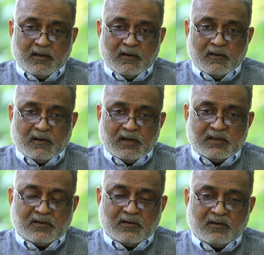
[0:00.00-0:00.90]
or
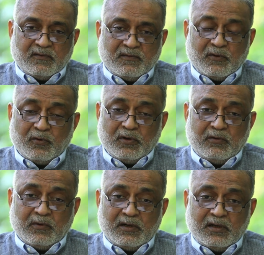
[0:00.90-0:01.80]
sort of a holy
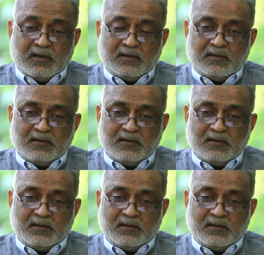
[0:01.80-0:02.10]
word,